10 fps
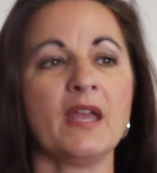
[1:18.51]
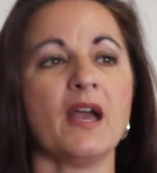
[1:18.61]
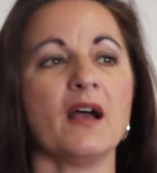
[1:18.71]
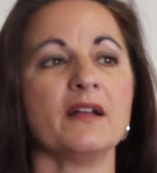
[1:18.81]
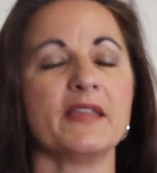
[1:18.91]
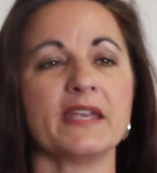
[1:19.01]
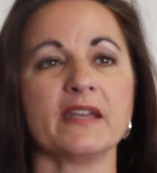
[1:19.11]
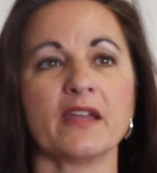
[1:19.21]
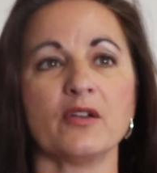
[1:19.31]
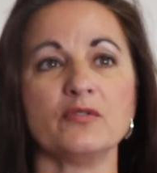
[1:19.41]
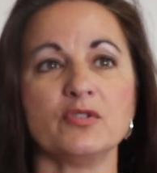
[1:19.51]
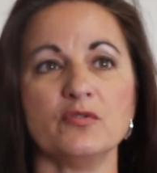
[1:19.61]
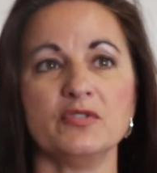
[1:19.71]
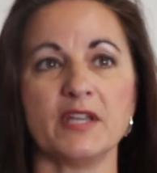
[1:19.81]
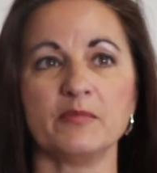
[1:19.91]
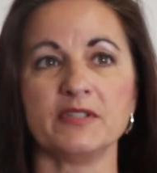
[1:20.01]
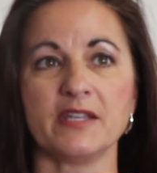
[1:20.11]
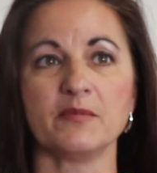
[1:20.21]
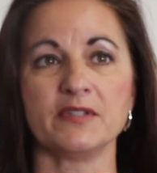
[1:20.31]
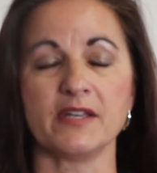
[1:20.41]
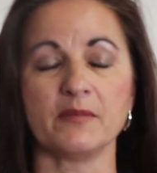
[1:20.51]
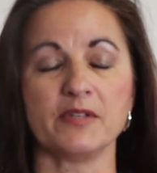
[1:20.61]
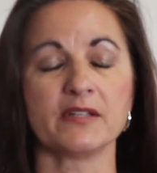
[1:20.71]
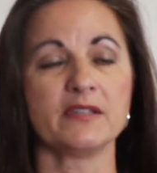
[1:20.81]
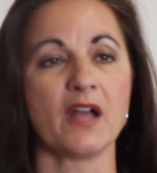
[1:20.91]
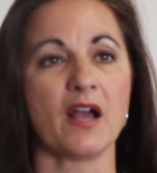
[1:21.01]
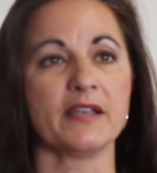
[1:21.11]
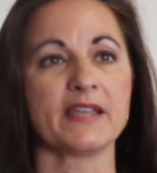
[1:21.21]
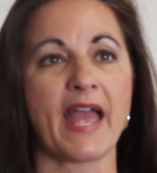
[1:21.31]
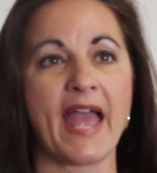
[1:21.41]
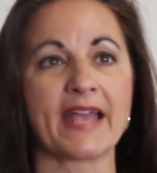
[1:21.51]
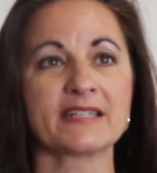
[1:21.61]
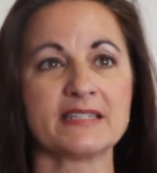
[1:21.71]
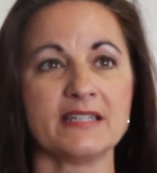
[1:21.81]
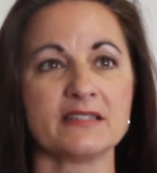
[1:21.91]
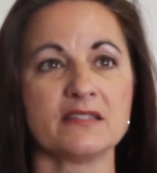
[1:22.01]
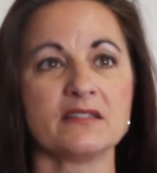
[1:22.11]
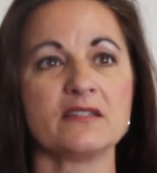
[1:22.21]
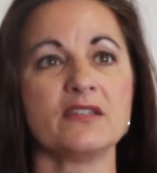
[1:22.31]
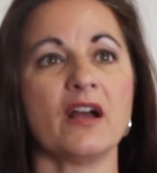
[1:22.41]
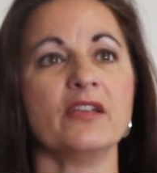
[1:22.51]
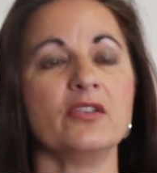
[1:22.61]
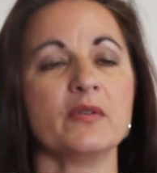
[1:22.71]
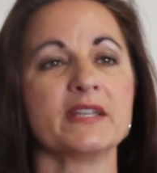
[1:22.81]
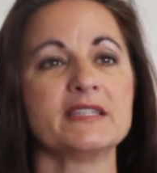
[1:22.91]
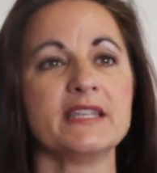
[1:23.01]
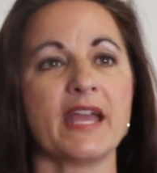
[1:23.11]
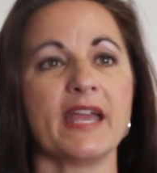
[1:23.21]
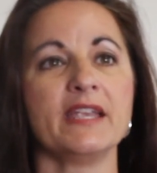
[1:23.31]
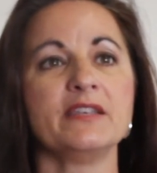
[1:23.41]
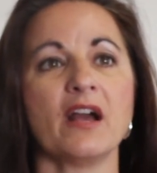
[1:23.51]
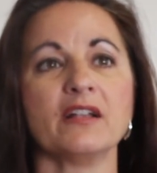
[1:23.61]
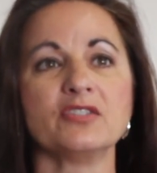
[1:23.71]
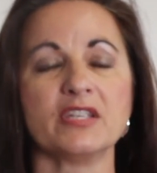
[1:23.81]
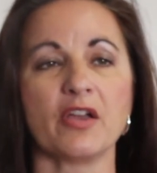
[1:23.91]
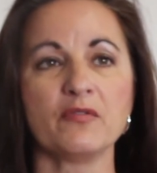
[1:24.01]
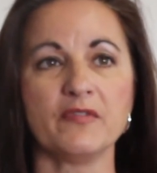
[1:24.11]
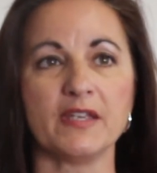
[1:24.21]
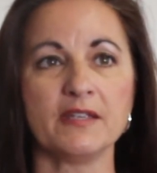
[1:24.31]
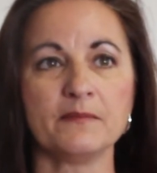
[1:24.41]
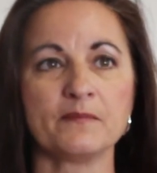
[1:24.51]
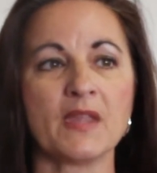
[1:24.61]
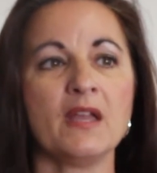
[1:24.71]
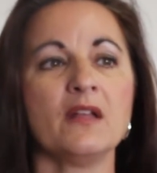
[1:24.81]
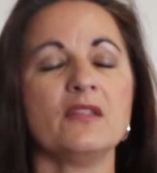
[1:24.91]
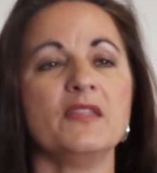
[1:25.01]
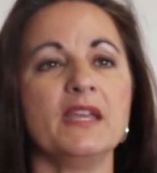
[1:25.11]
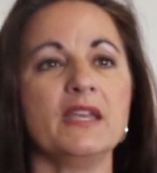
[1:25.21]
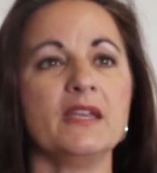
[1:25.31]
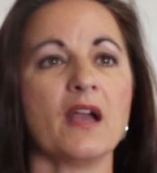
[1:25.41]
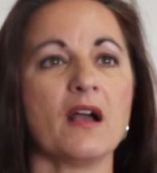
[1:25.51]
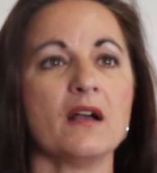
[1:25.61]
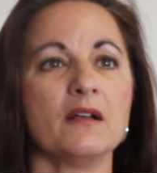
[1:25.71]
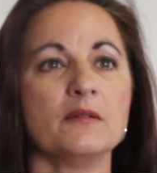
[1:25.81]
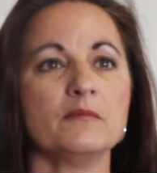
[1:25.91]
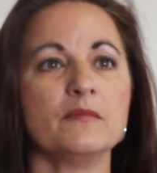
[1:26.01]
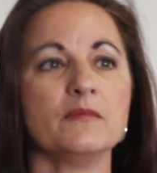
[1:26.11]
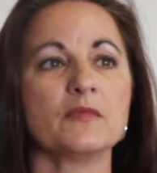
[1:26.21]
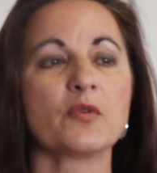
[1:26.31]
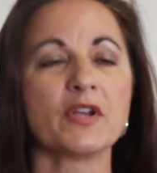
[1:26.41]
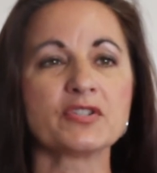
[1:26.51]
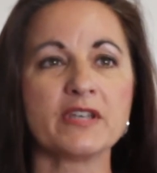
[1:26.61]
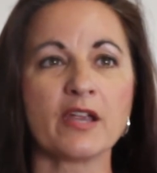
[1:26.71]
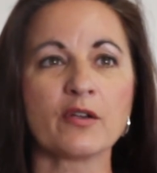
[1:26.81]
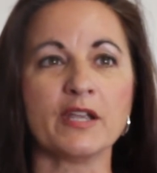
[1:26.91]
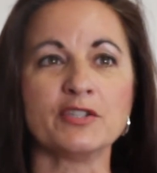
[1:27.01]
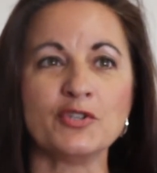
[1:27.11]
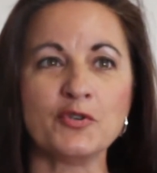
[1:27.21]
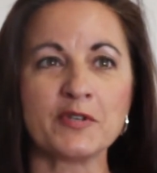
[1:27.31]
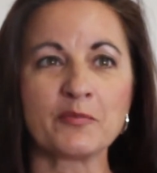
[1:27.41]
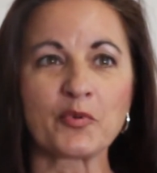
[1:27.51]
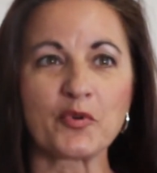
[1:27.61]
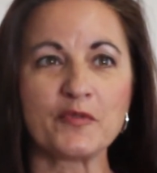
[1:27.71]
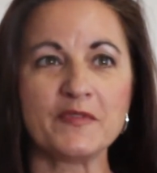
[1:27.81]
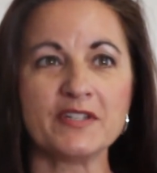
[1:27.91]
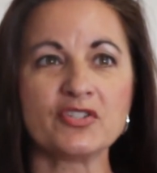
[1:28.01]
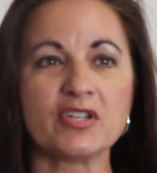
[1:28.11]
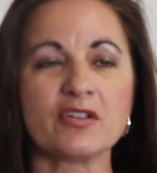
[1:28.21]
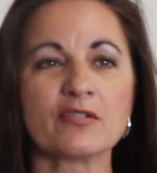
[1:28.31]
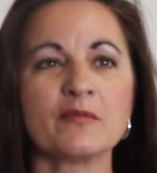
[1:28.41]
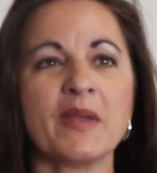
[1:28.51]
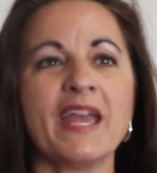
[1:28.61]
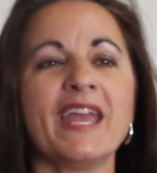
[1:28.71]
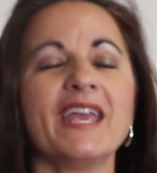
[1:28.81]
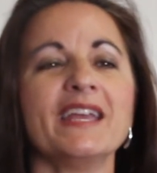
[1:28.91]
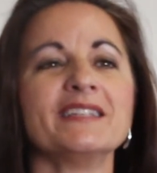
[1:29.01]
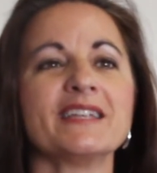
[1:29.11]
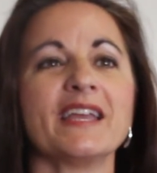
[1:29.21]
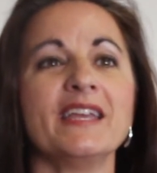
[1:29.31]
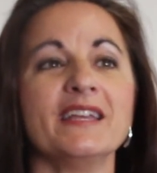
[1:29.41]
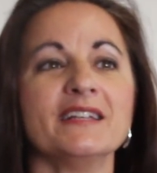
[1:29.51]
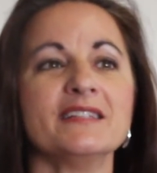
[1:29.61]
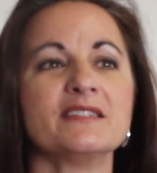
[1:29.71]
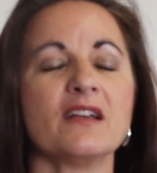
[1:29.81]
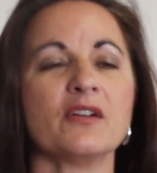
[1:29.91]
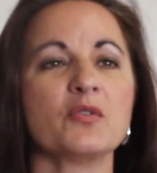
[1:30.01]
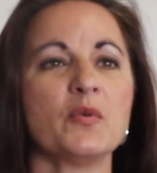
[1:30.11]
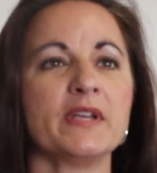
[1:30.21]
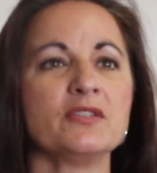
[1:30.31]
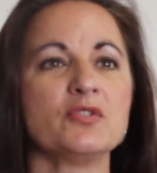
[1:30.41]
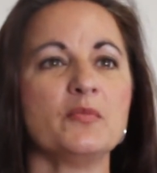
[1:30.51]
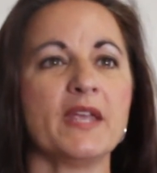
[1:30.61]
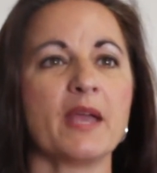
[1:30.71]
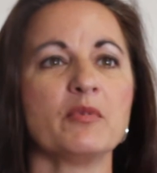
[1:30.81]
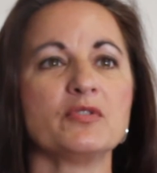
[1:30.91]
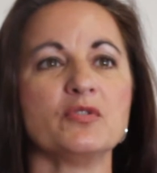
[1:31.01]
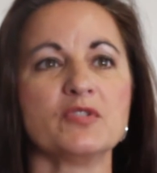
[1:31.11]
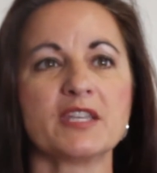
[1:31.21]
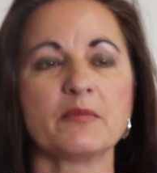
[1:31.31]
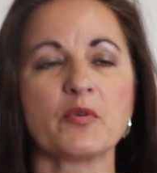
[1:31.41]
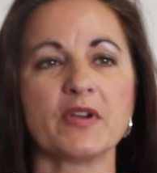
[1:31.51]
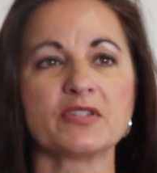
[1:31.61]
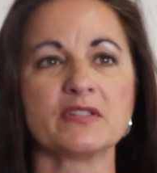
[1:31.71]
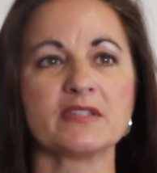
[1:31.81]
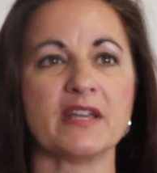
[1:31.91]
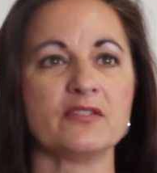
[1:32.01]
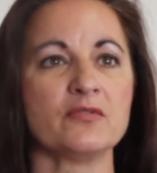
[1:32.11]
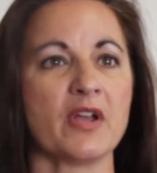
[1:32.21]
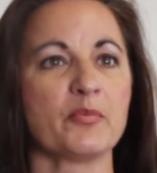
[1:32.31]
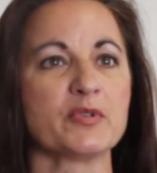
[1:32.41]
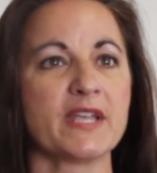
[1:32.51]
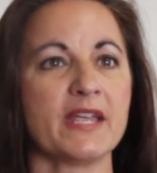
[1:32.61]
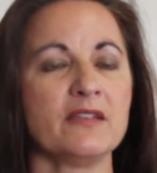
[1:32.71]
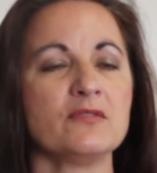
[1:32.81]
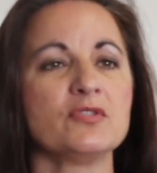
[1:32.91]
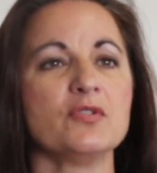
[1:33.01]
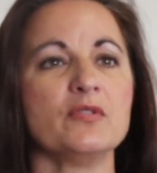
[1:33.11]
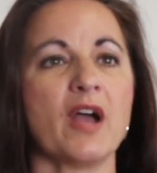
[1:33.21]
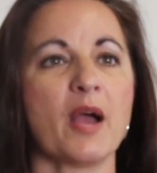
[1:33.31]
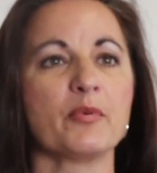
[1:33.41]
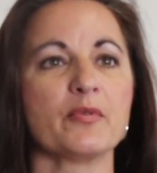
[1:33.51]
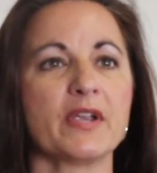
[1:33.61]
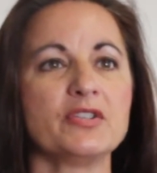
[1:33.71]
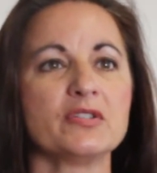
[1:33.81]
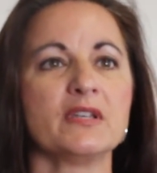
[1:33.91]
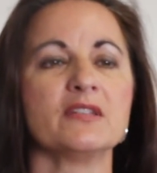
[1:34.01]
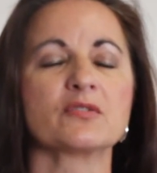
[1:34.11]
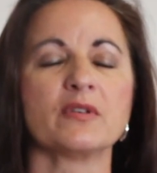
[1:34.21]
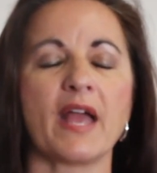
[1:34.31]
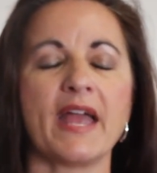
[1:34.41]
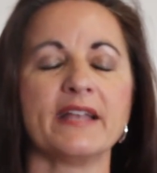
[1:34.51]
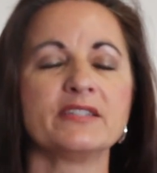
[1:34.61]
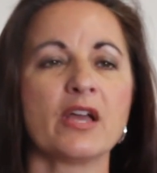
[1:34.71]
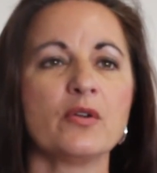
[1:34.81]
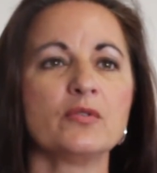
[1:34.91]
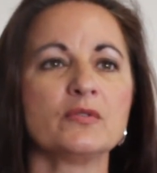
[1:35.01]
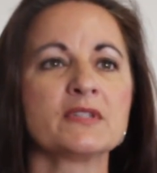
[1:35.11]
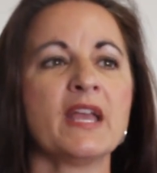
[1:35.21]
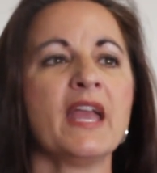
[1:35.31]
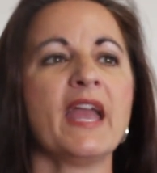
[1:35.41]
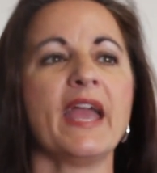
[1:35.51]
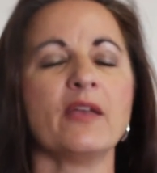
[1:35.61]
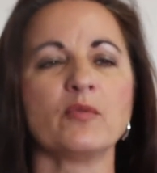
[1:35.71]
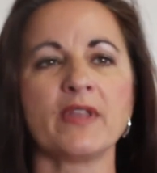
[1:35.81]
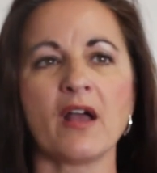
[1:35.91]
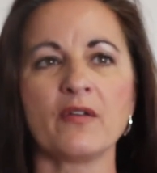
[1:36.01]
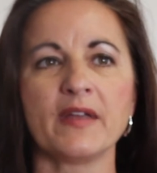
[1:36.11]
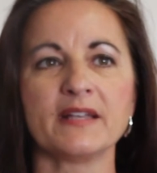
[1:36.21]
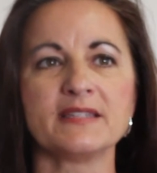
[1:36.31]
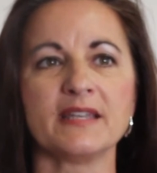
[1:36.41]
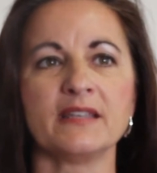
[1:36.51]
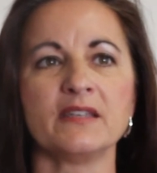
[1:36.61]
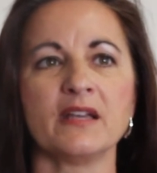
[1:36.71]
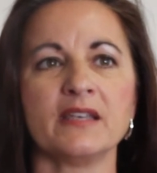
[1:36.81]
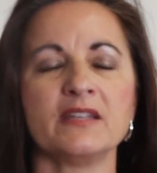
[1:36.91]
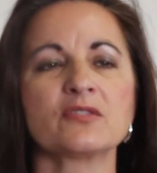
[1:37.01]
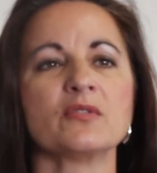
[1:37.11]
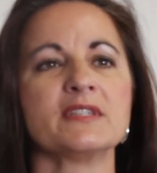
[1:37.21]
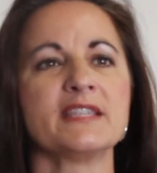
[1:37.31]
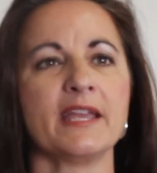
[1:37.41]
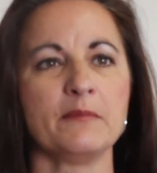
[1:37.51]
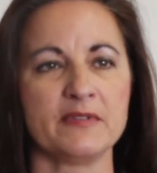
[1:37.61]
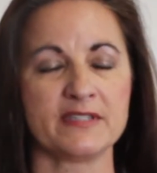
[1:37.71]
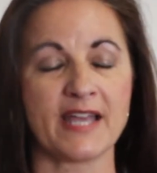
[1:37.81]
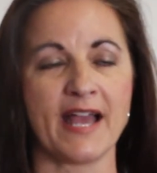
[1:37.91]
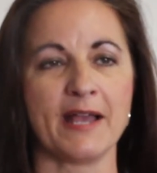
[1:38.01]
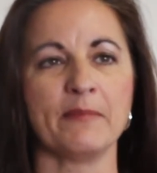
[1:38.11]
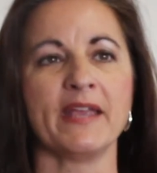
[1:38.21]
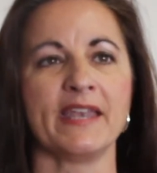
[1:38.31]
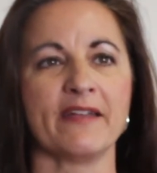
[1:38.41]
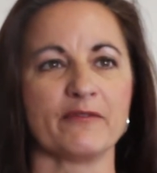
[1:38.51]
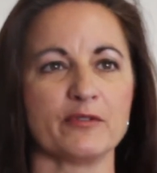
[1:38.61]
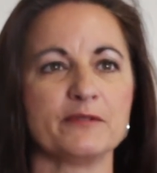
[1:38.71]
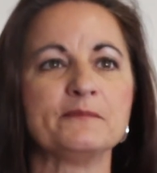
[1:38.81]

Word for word: Uh, they can go to www.agcensus.usda.gov. The um, questionnaire is new and improved this year. It is uh, going to be able to skip questions that do not pertain to the operation. It's going to add totals. And with all that said and done, it's going to save time and effort.